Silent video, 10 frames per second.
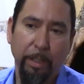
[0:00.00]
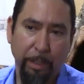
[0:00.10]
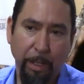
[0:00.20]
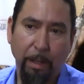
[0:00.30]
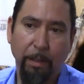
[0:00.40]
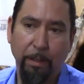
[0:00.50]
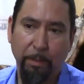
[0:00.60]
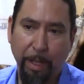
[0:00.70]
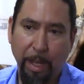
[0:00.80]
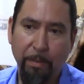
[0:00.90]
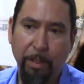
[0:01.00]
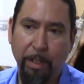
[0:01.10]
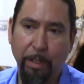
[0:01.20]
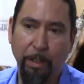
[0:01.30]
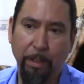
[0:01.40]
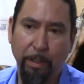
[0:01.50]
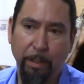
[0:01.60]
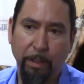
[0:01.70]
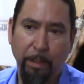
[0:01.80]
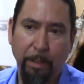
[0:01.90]
Yeah, we have it here.
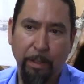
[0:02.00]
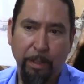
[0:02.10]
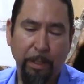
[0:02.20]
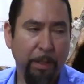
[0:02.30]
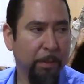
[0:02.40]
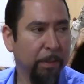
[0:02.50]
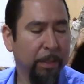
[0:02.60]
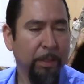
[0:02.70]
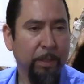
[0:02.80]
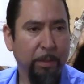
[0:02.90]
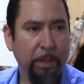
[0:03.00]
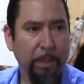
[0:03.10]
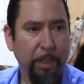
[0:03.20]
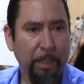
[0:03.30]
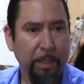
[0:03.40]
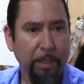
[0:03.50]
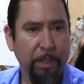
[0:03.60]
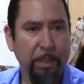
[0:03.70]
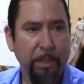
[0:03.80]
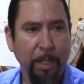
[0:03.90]
So it's
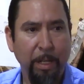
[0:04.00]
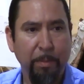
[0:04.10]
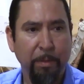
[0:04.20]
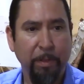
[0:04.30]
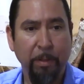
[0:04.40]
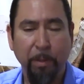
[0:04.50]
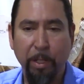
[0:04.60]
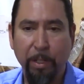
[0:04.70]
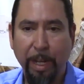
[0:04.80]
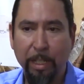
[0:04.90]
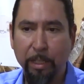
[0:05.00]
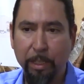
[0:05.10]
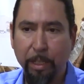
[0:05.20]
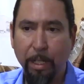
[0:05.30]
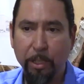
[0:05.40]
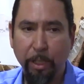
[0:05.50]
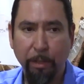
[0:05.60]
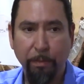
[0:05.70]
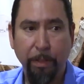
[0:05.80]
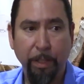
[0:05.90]
this type of, and where you could actually touch
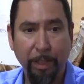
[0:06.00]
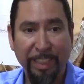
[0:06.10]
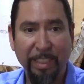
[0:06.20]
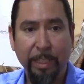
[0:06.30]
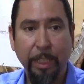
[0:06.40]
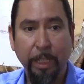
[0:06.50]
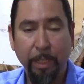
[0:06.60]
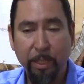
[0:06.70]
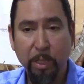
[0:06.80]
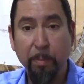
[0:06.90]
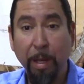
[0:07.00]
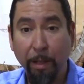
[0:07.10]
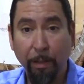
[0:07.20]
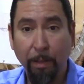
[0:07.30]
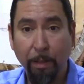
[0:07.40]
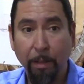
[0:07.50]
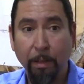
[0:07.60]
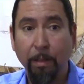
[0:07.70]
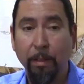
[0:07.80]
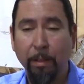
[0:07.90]
and feel and see and smell
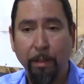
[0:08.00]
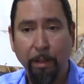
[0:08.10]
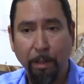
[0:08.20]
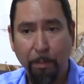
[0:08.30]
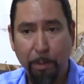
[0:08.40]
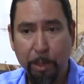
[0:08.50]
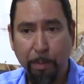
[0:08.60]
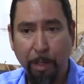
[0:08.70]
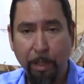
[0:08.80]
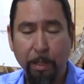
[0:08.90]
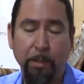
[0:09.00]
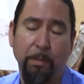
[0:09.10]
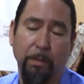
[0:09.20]
a birch bark canoe.